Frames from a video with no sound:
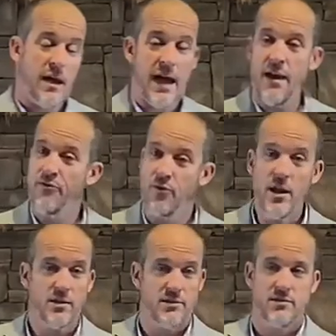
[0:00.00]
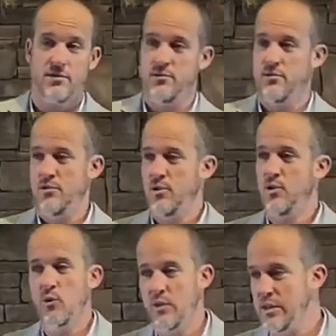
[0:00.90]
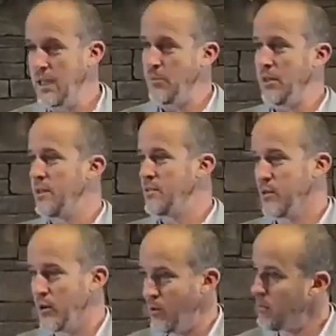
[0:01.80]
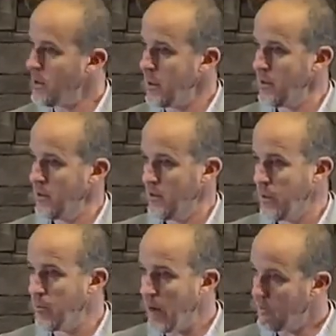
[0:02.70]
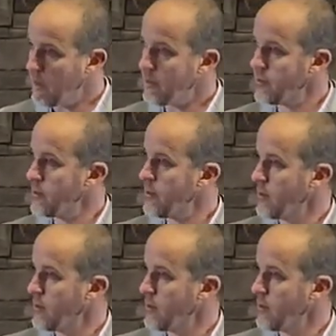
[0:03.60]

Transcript: I have friends who would deeply disagree with me about this.